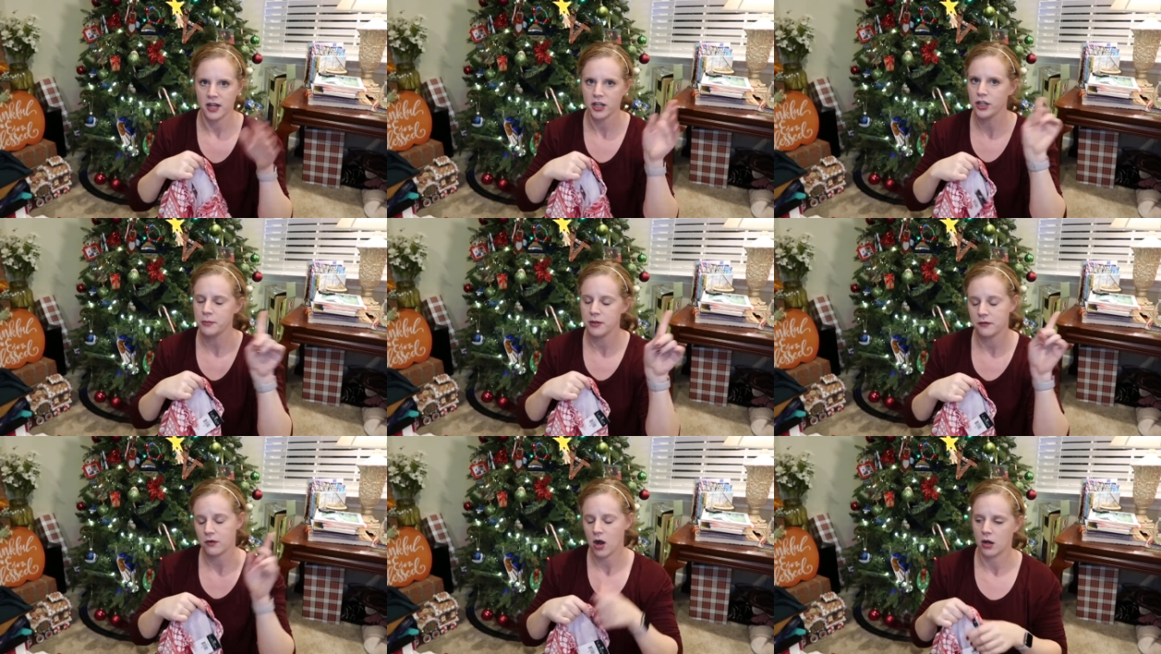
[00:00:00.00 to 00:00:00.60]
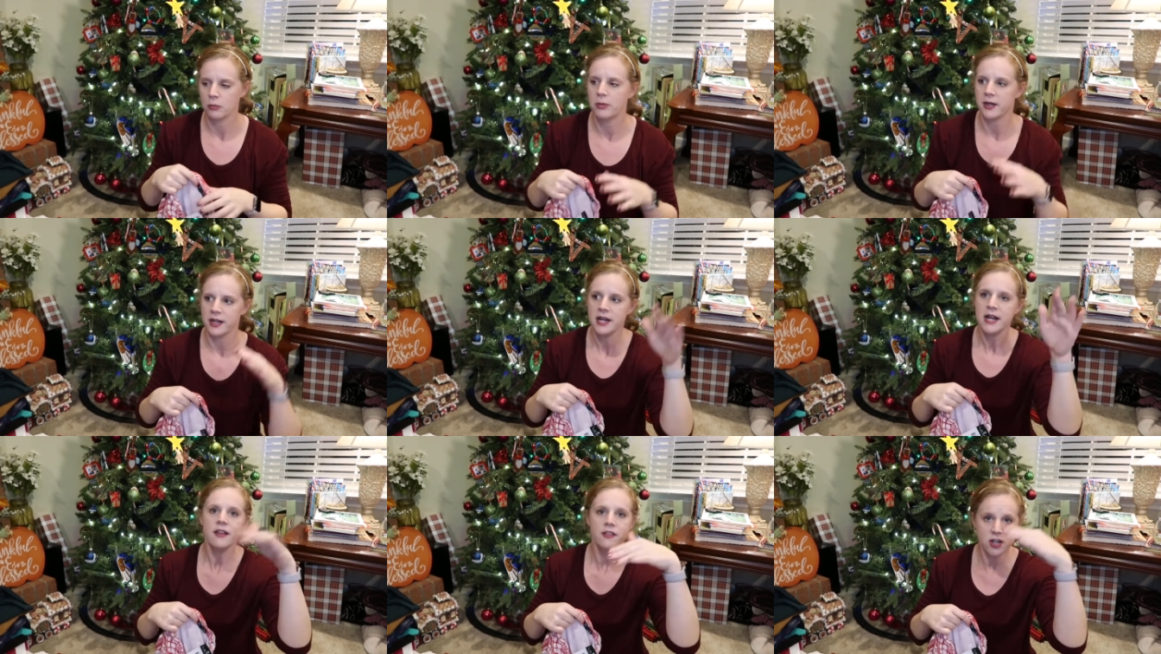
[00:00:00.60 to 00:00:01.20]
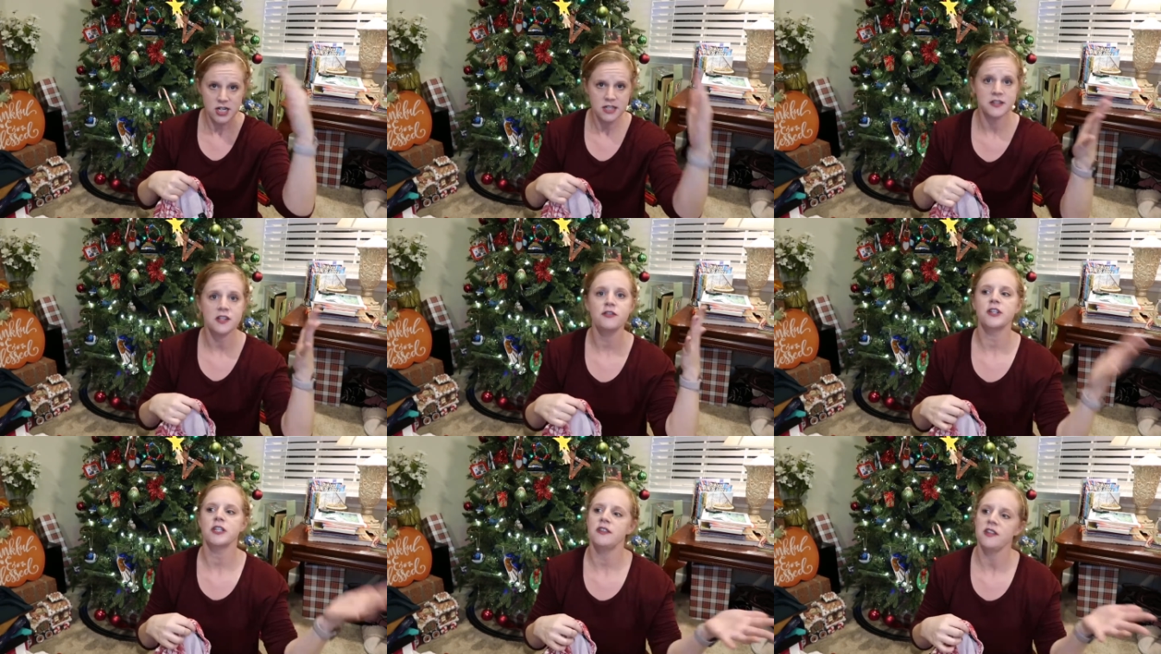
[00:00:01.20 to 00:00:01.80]
I could be wrong, but there is
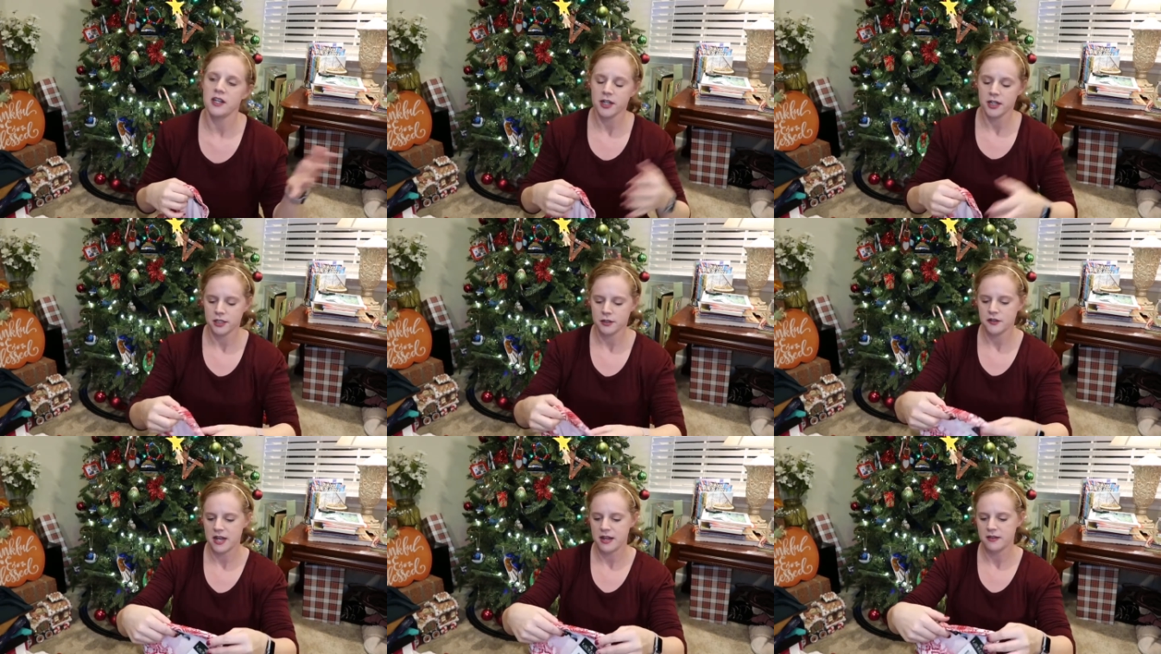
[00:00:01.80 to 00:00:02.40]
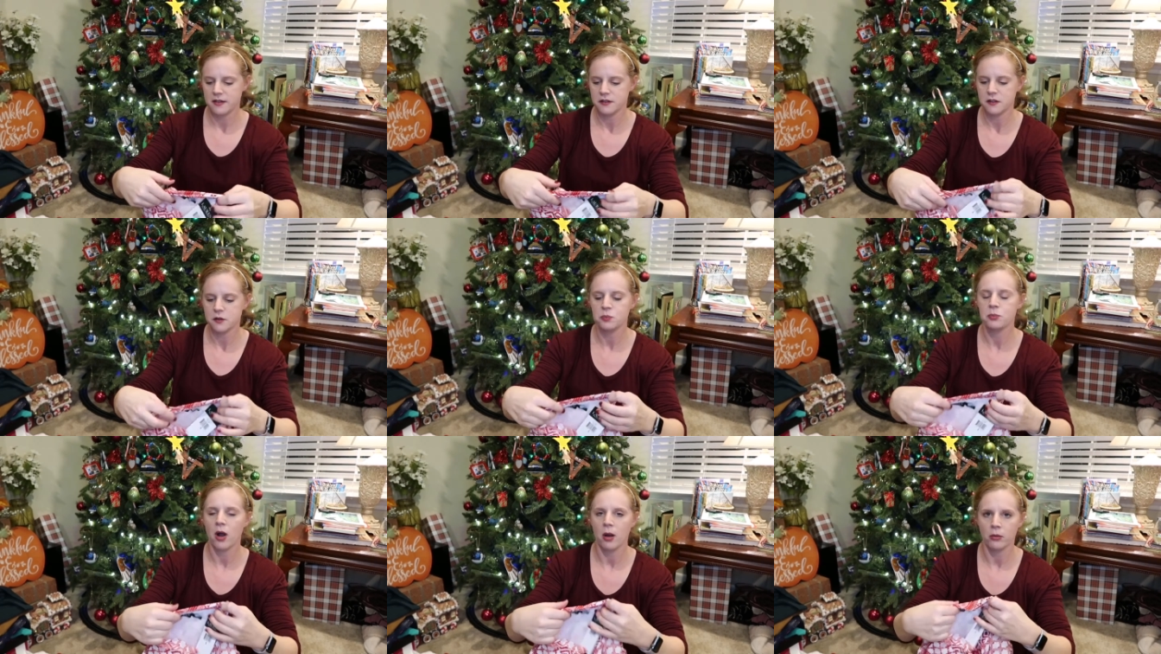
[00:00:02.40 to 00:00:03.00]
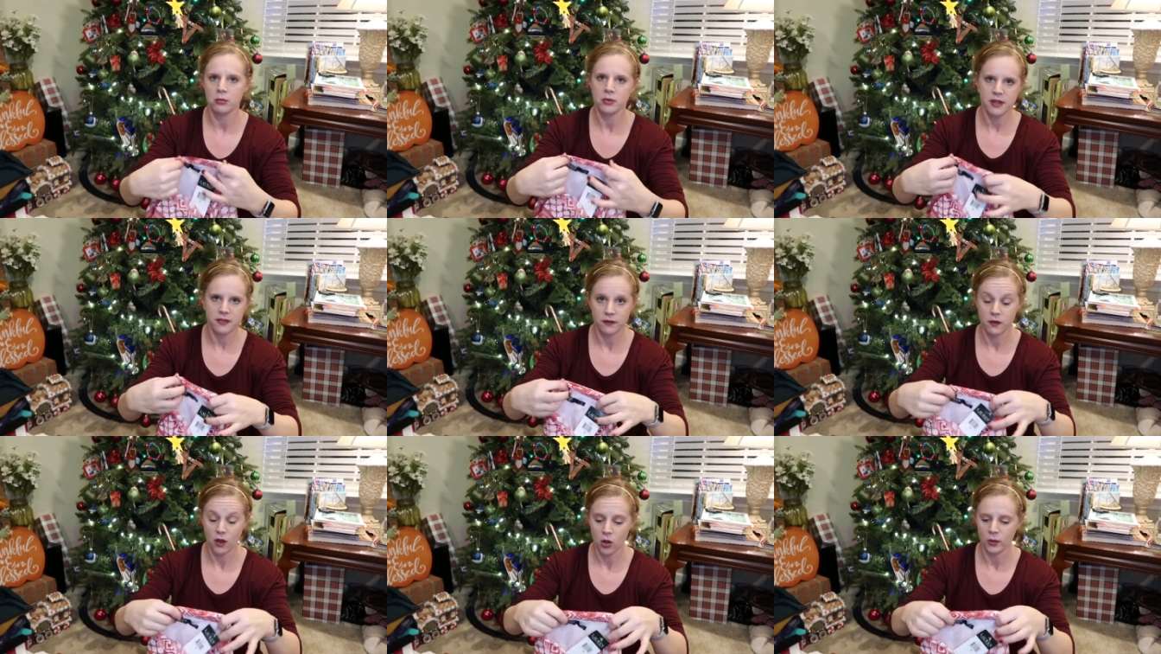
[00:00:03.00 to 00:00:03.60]
different tiers, and this is probably
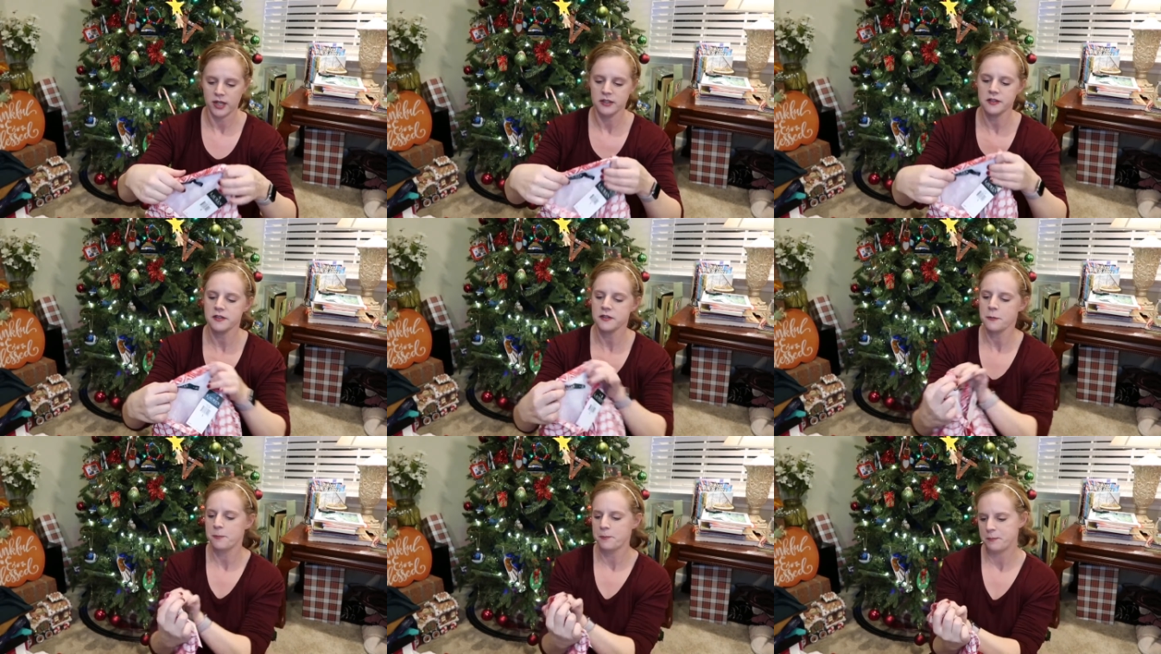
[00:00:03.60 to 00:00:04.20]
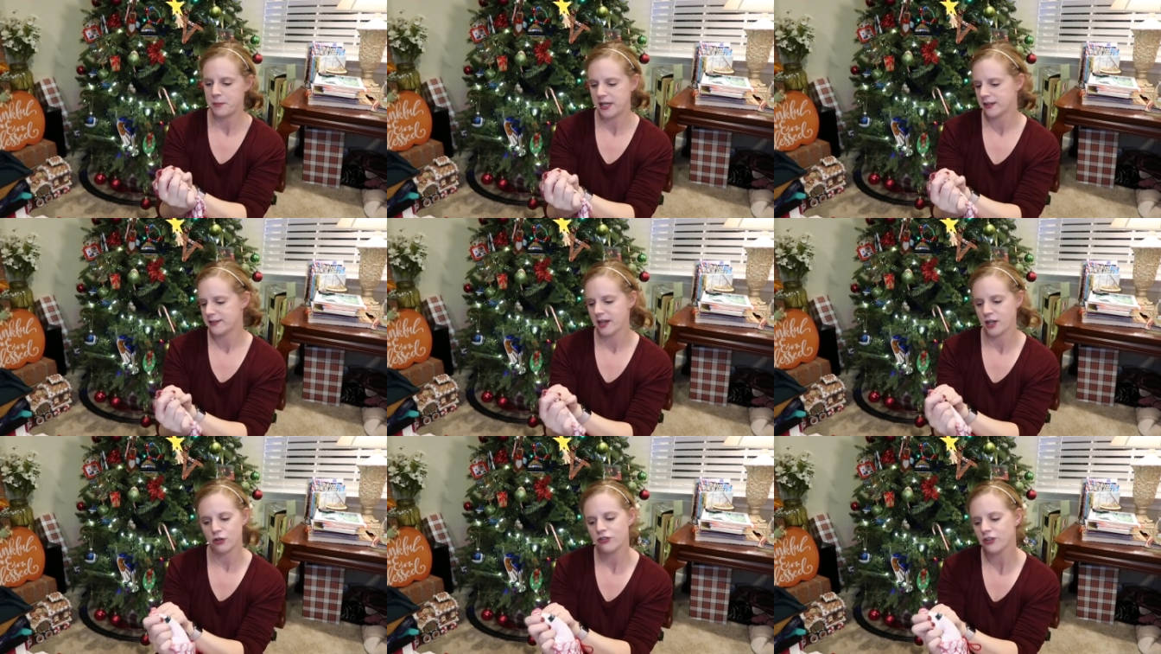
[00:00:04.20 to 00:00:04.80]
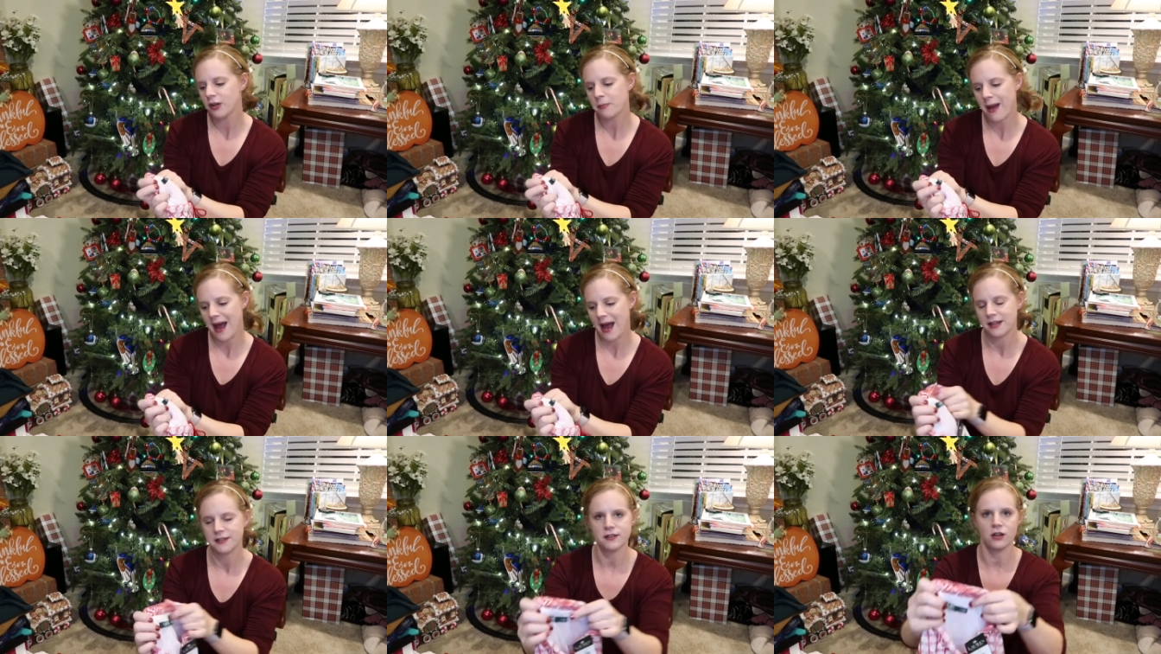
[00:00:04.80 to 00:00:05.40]
the lowest because I usually
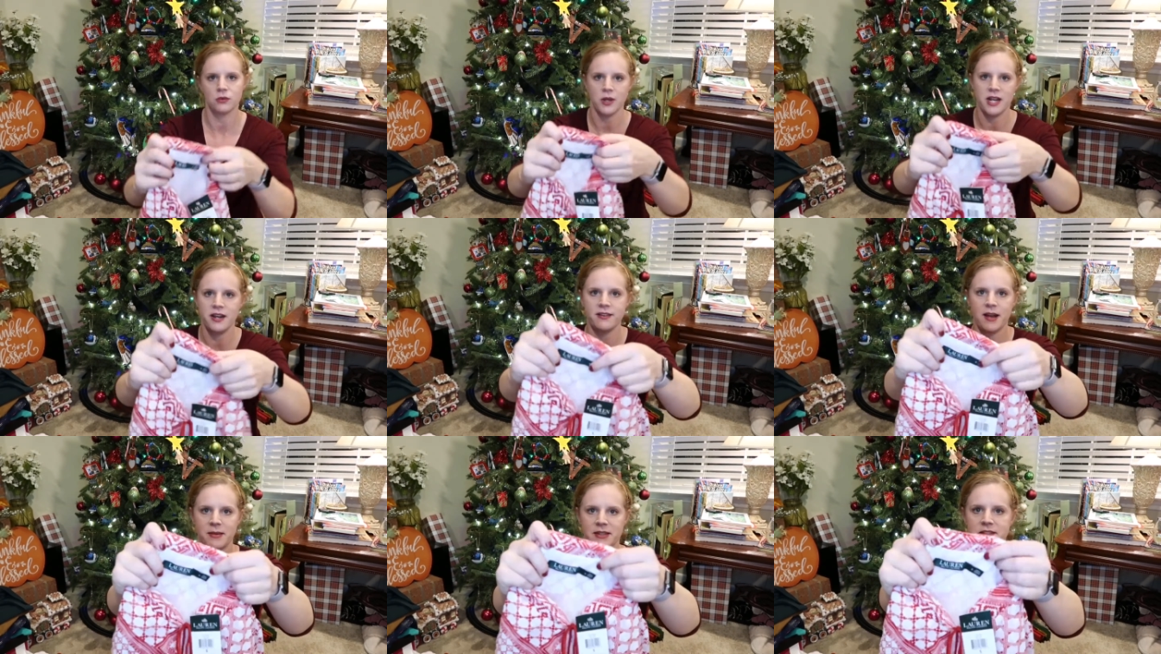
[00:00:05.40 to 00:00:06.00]
pass anytime I